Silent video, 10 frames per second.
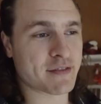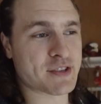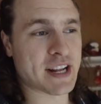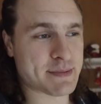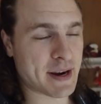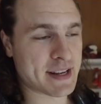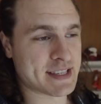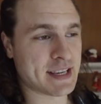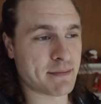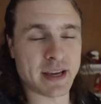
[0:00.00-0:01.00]

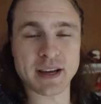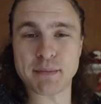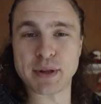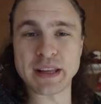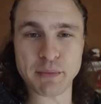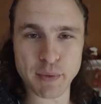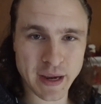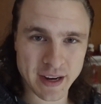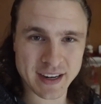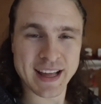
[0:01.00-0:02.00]
transparency and being completely
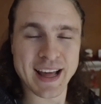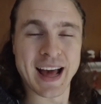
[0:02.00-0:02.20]
weird,